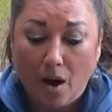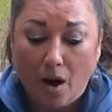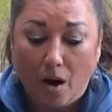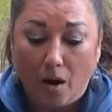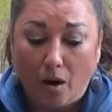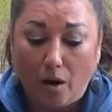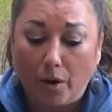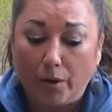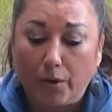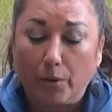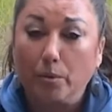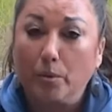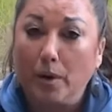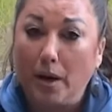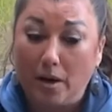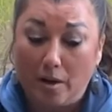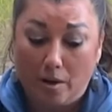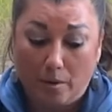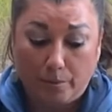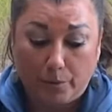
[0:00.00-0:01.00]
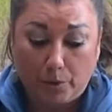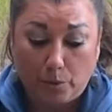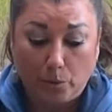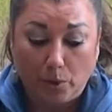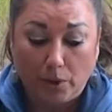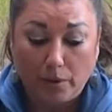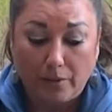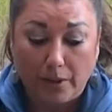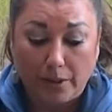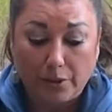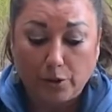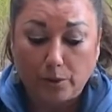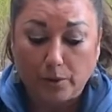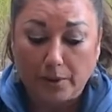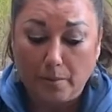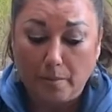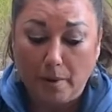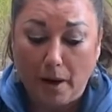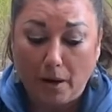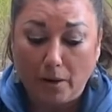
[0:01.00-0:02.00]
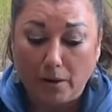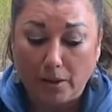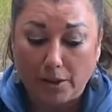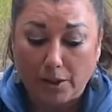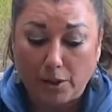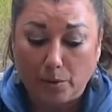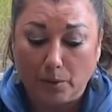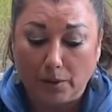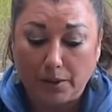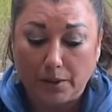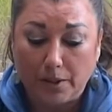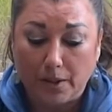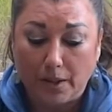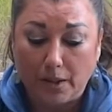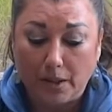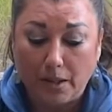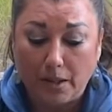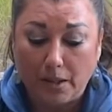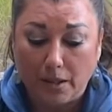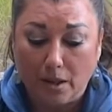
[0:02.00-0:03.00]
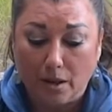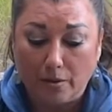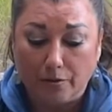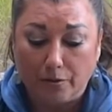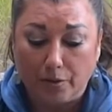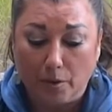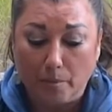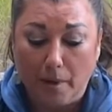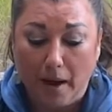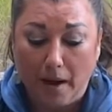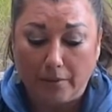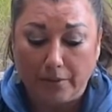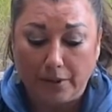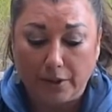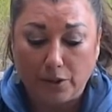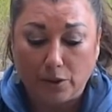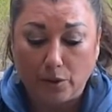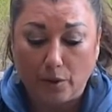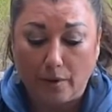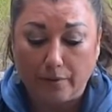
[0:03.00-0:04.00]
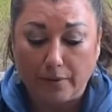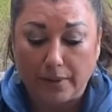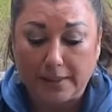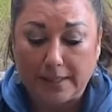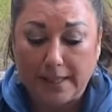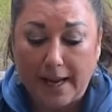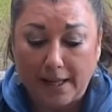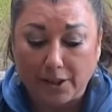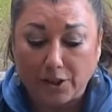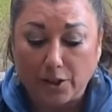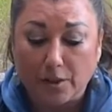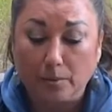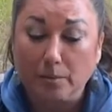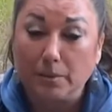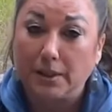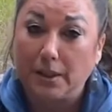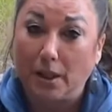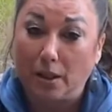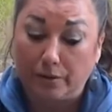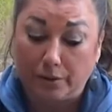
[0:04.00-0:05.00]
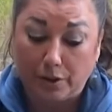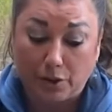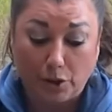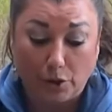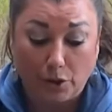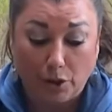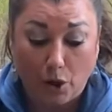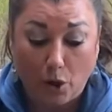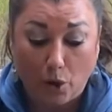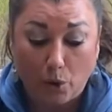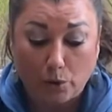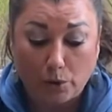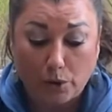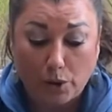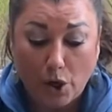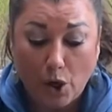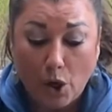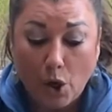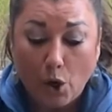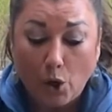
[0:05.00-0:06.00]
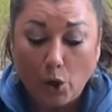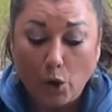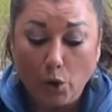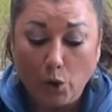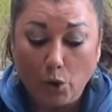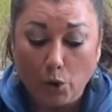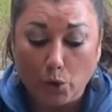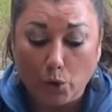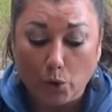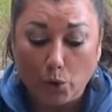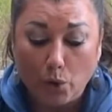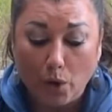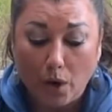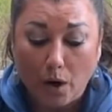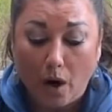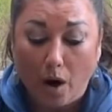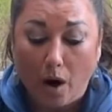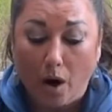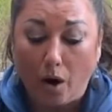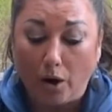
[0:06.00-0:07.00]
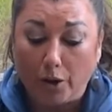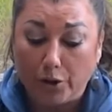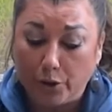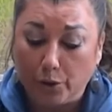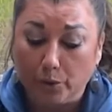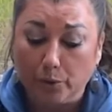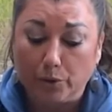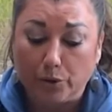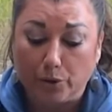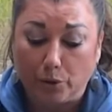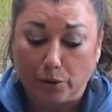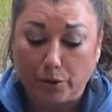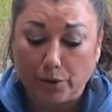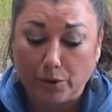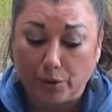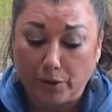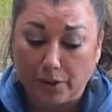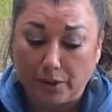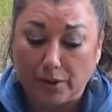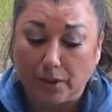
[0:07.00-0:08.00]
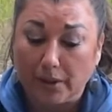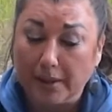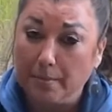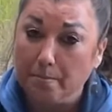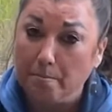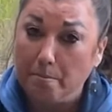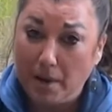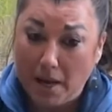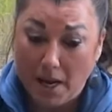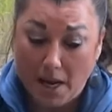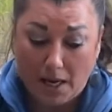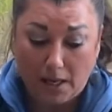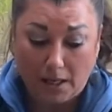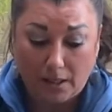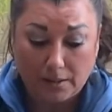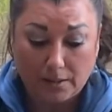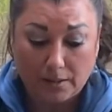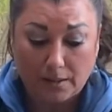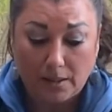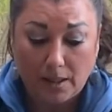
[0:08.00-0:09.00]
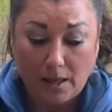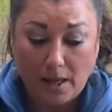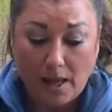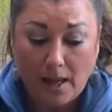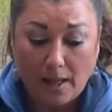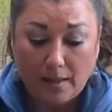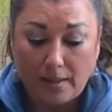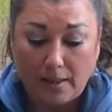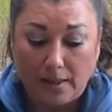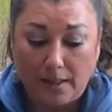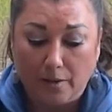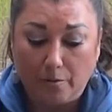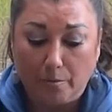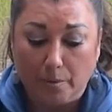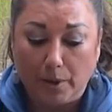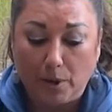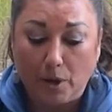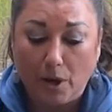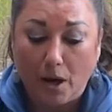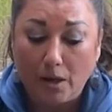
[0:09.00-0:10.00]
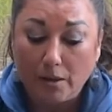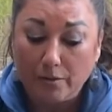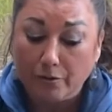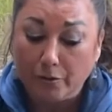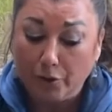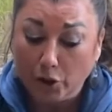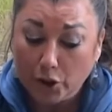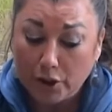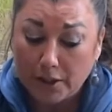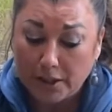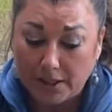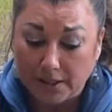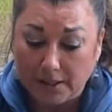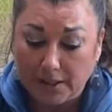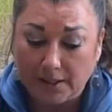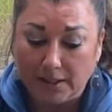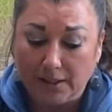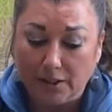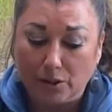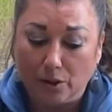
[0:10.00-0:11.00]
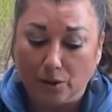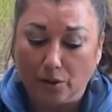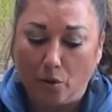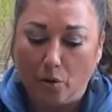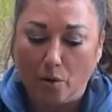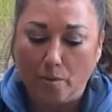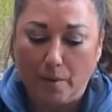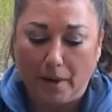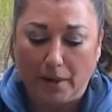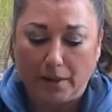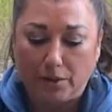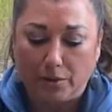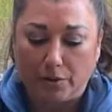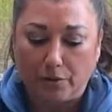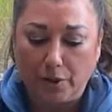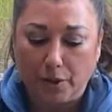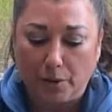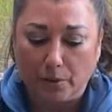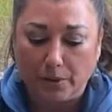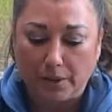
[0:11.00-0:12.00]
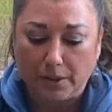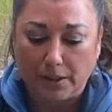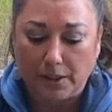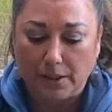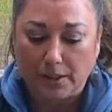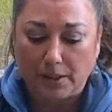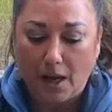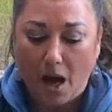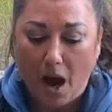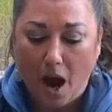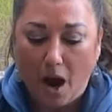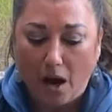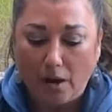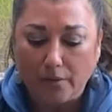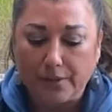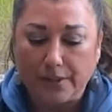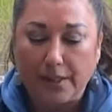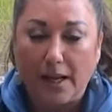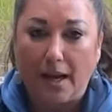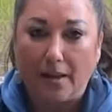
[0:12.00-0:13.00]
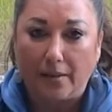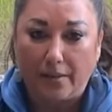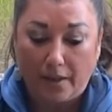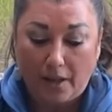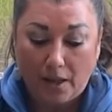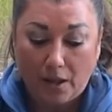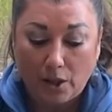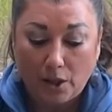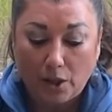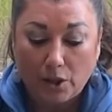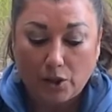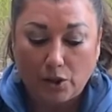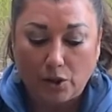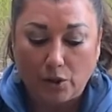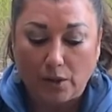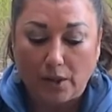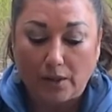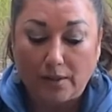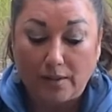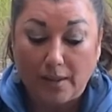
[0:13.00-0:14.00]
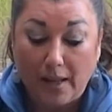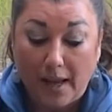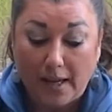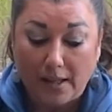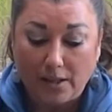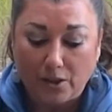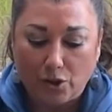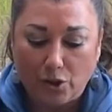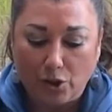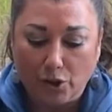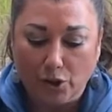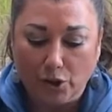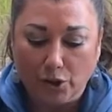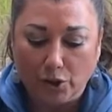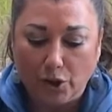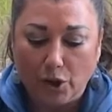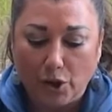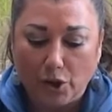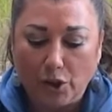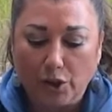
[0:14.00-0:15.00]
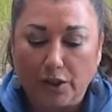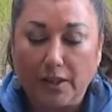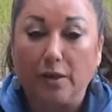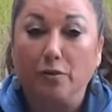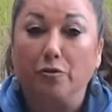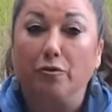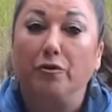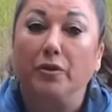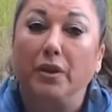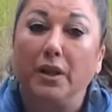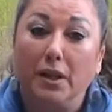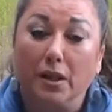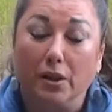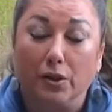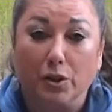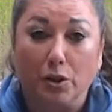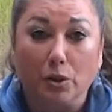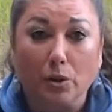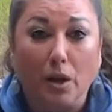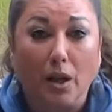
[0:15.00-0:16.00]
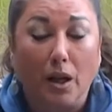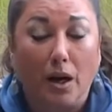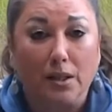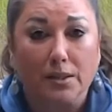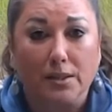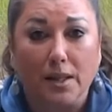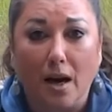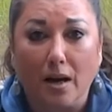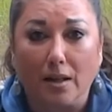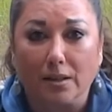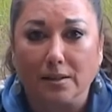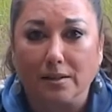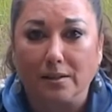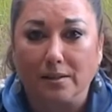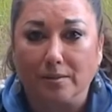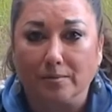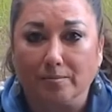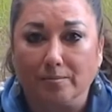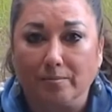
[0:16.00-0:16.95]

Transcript: All the realms will eventually perish once they are cut off from having to have attached themselves to those who are true source crystalline beings that have been converted into lower-based frequencies of death, so that they in turn could then feed and utilize us.